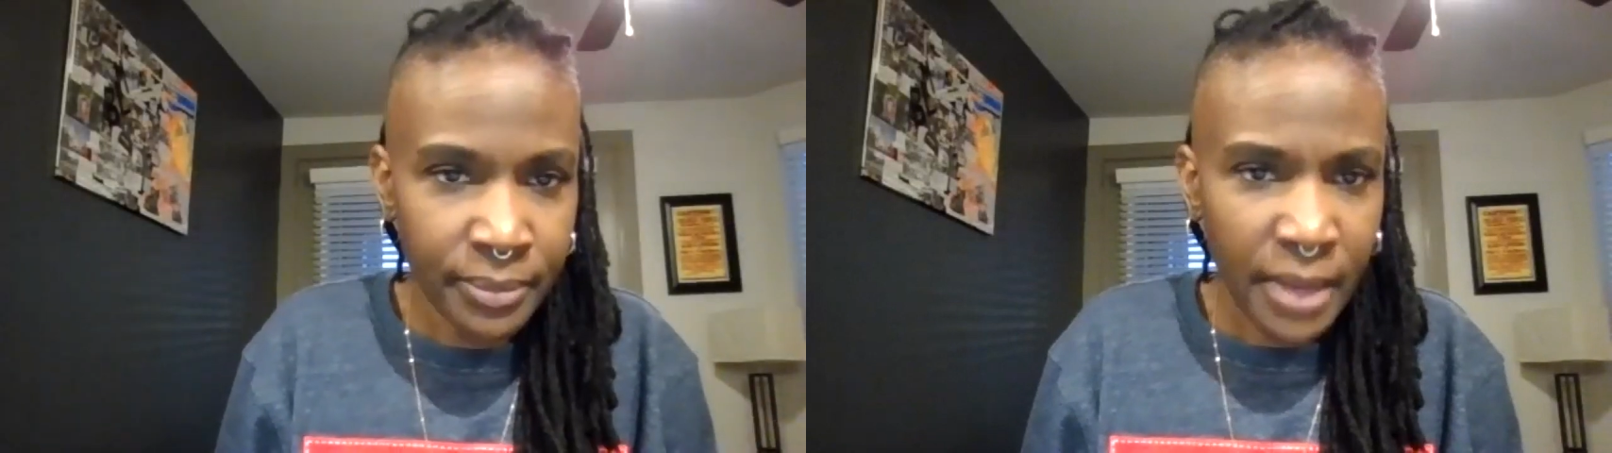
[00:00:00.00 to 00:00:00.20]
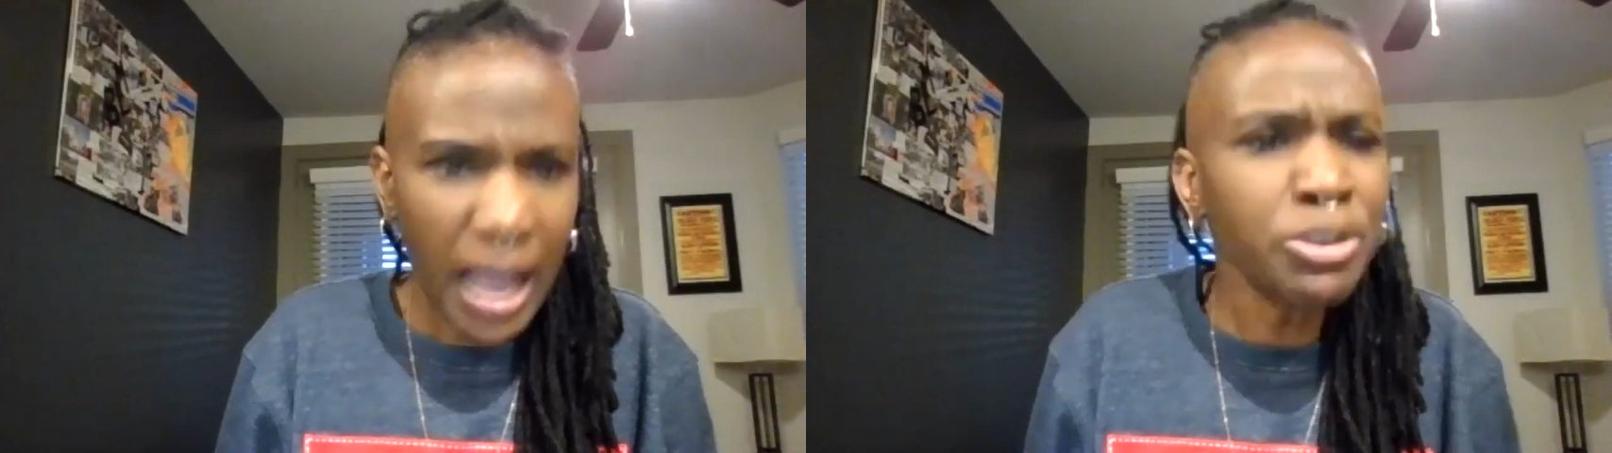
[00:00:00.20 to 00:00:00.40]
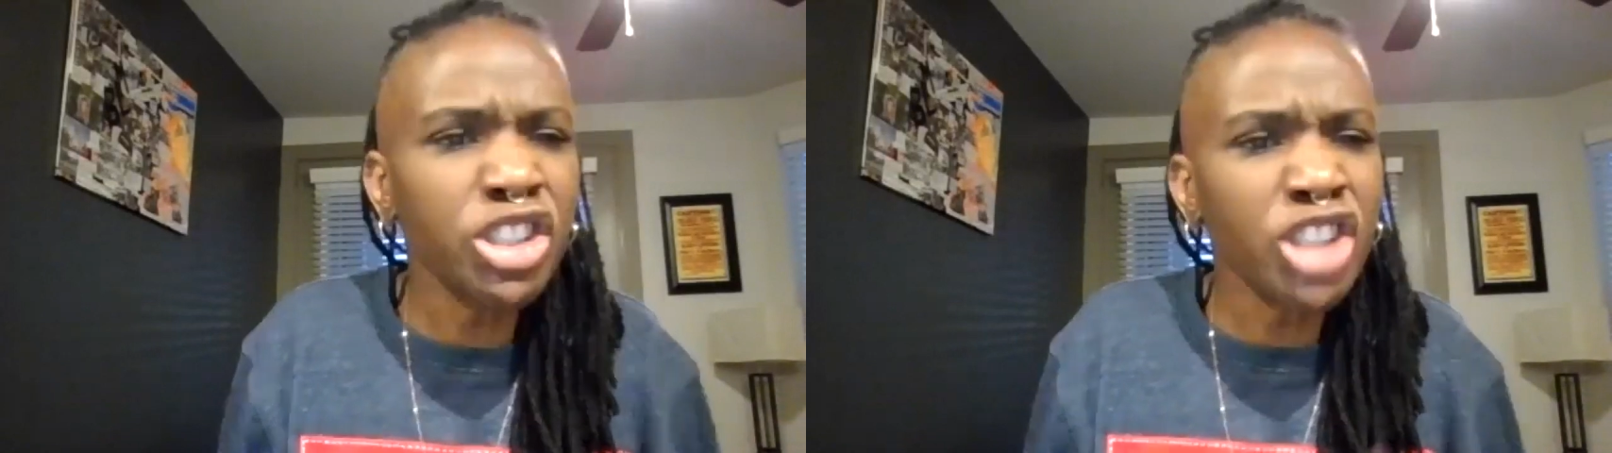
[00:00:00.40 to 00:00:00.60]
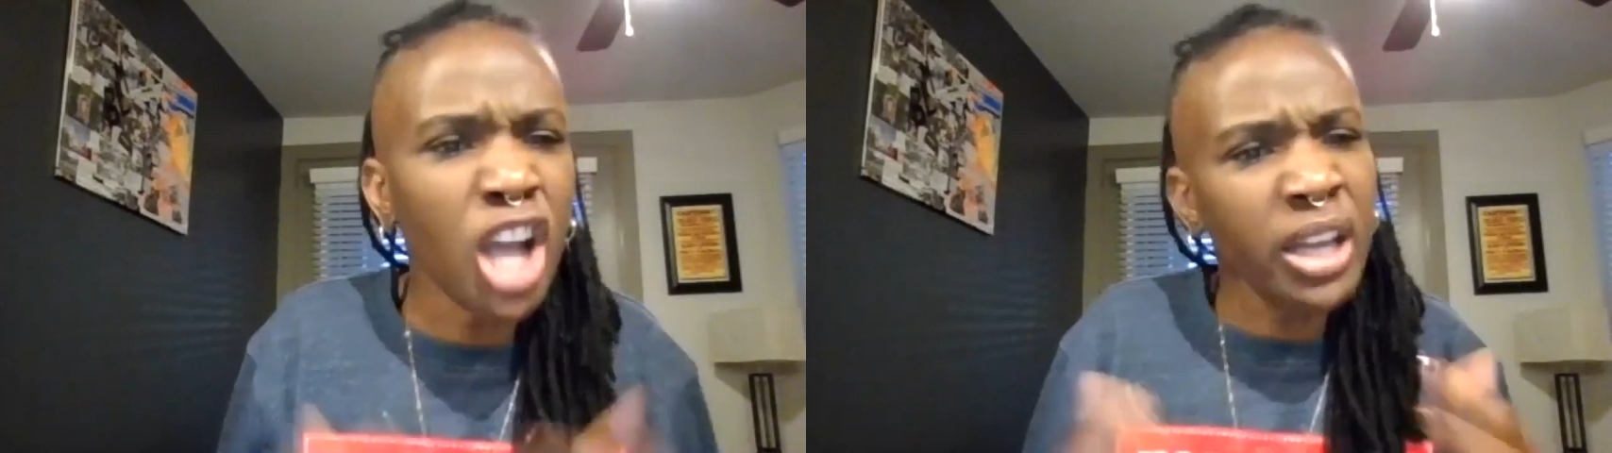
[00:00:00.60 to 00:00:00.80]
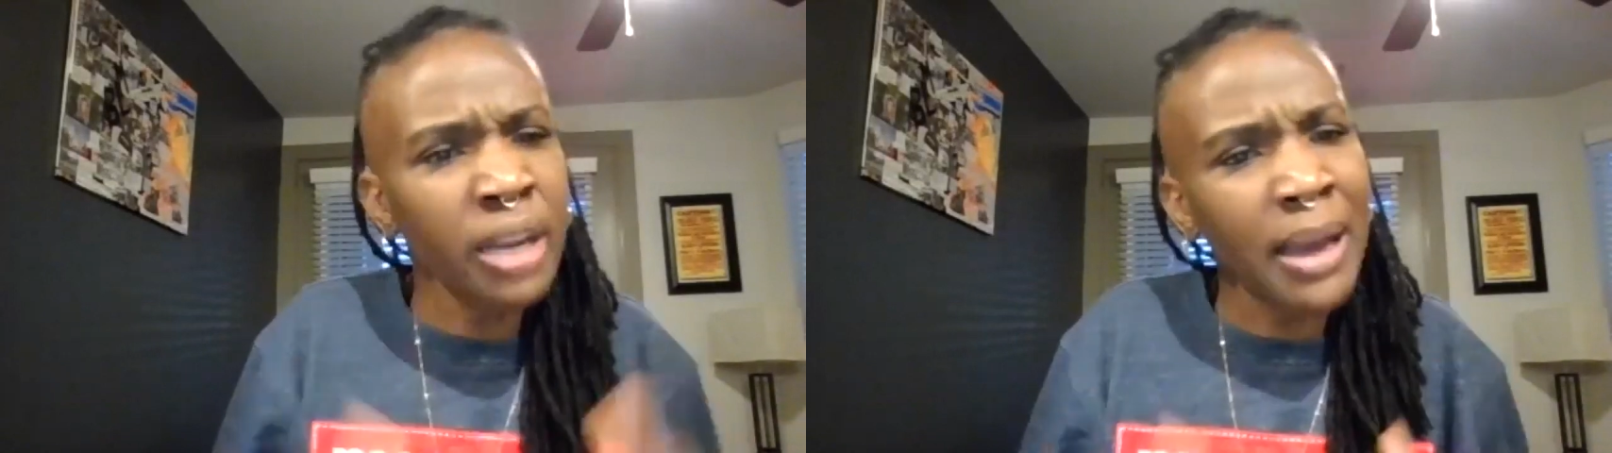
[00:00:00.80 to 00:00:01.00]
I'm just
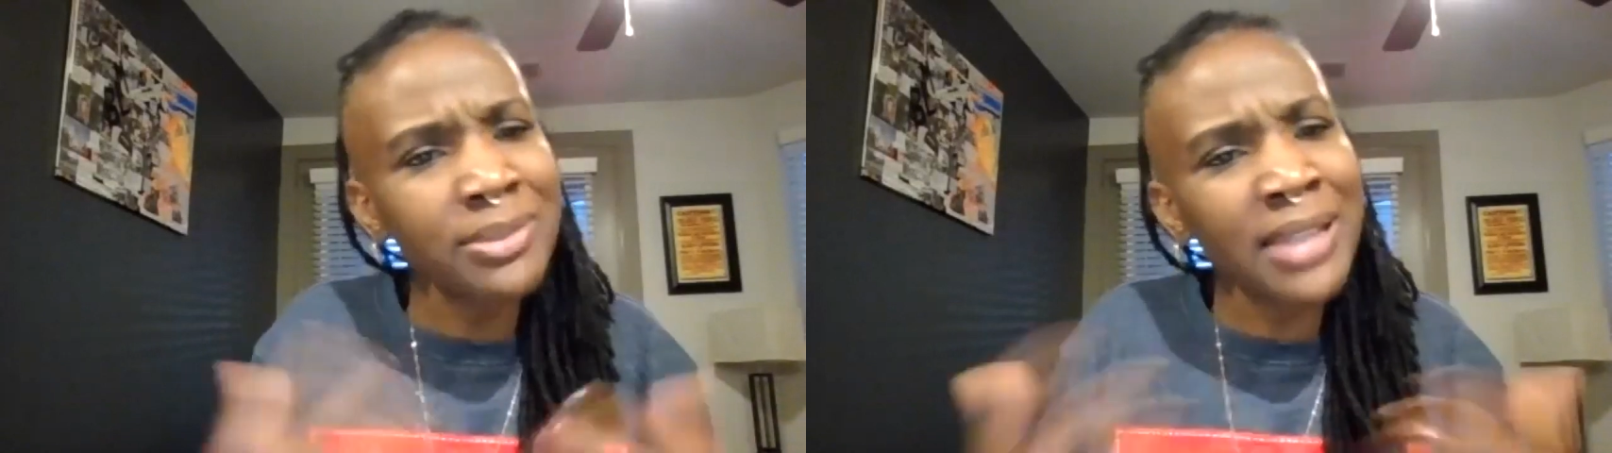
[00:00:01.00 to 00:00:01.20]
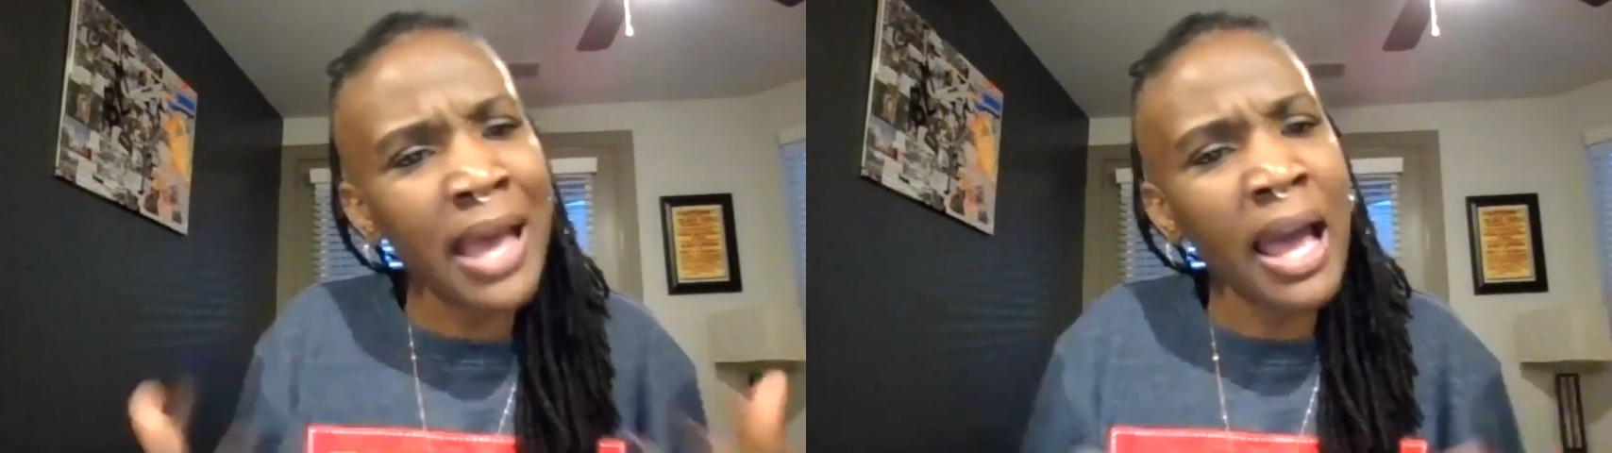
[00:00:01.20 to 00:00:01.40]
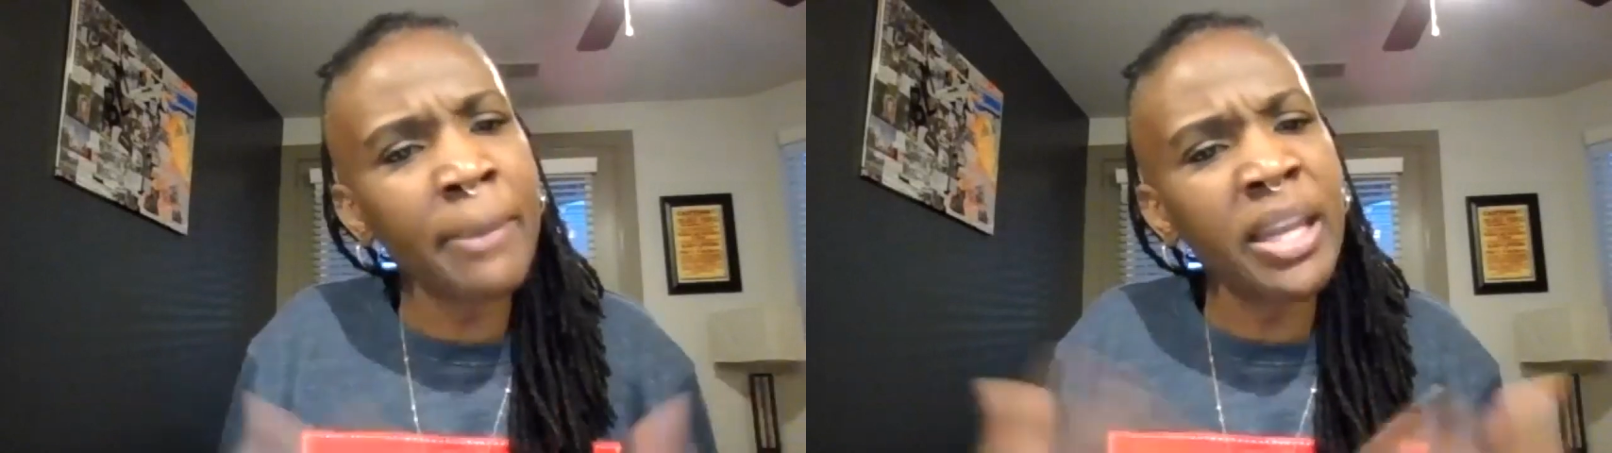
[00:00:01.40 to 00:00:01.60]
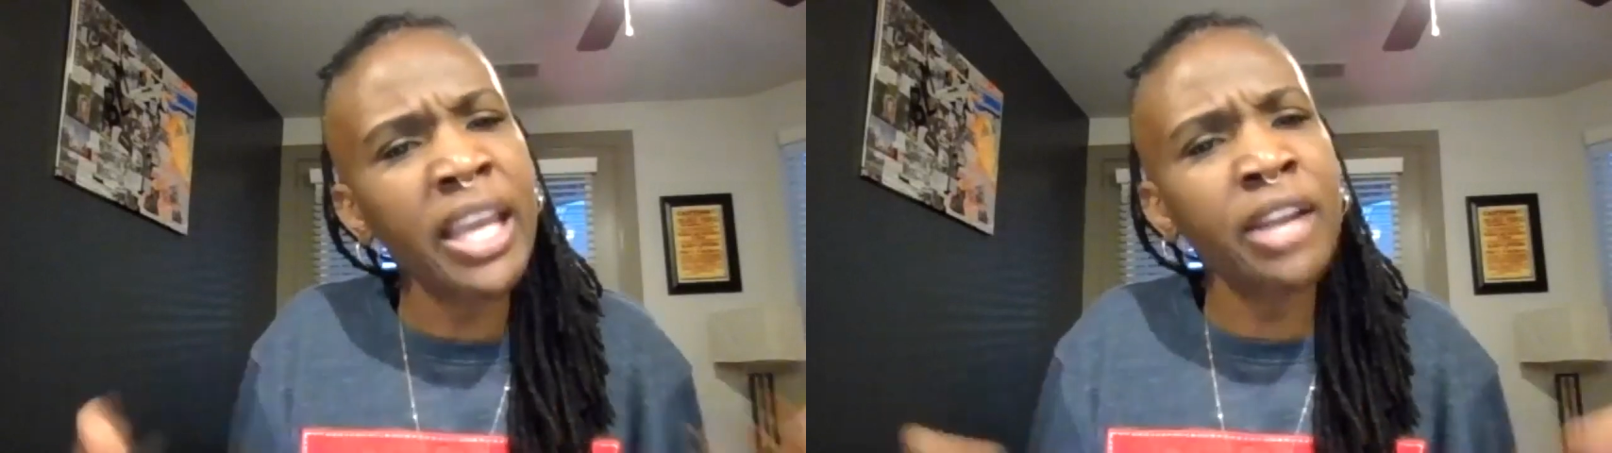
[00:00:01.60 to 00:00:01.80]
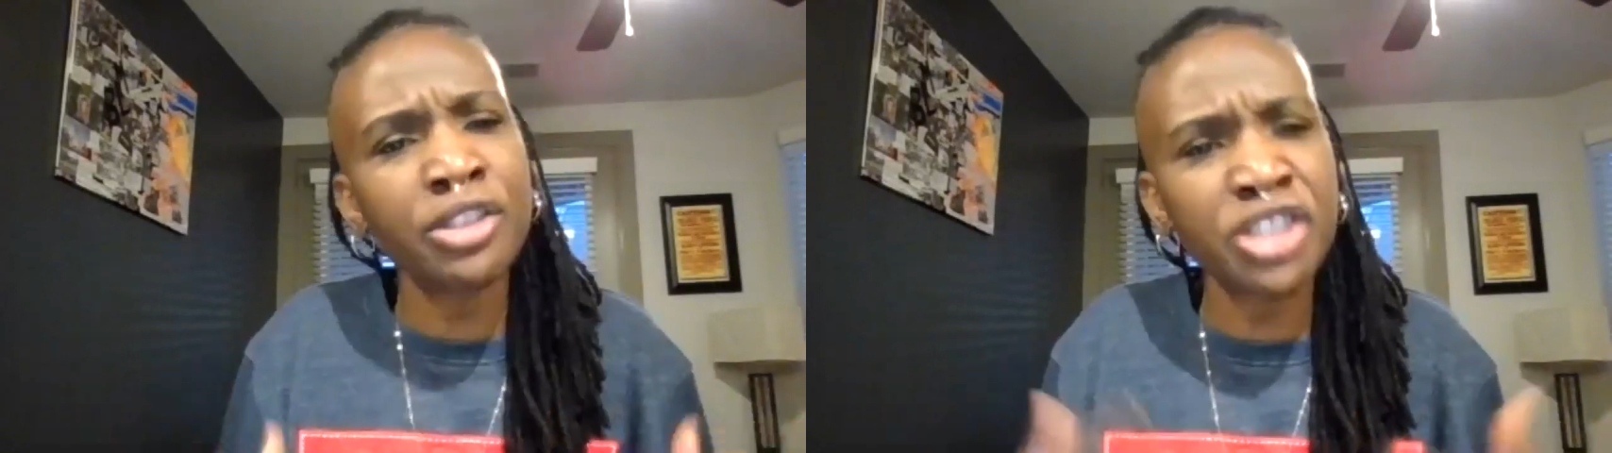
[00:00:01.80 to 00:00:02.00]
talking about time and
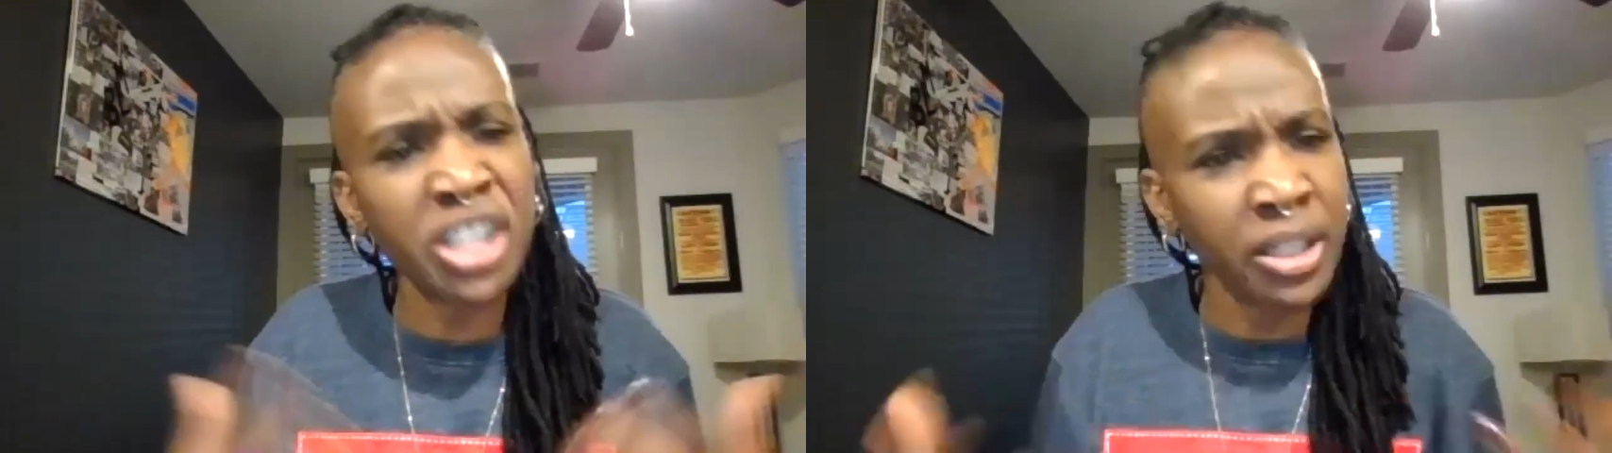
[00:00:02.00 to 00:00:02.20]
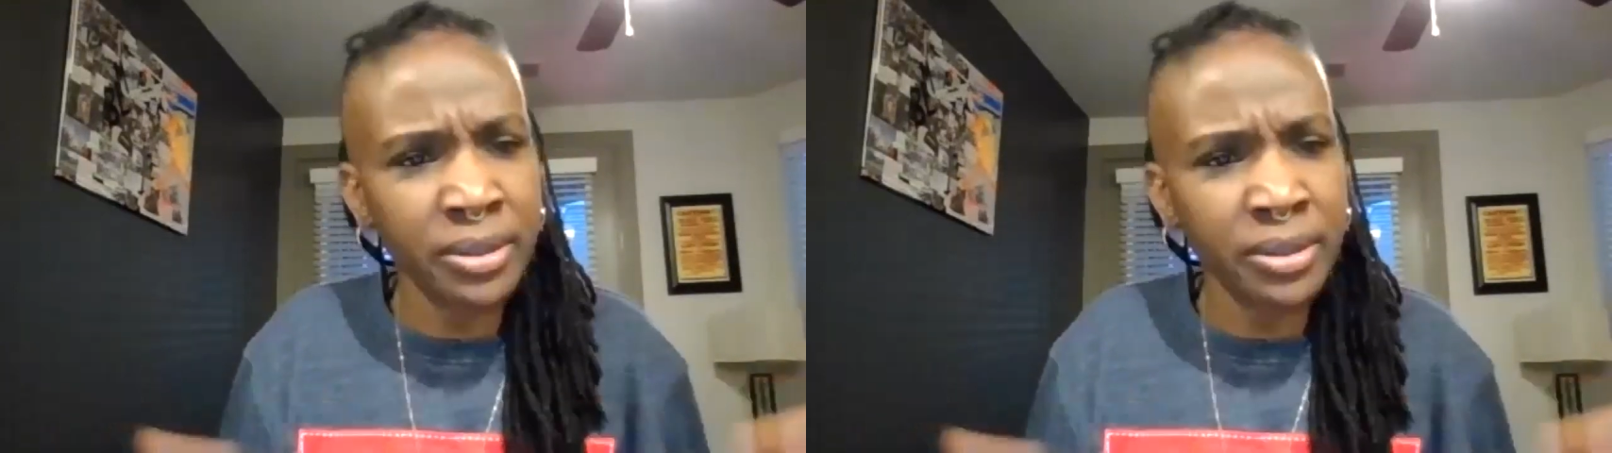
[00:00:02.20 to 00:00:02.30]
energy.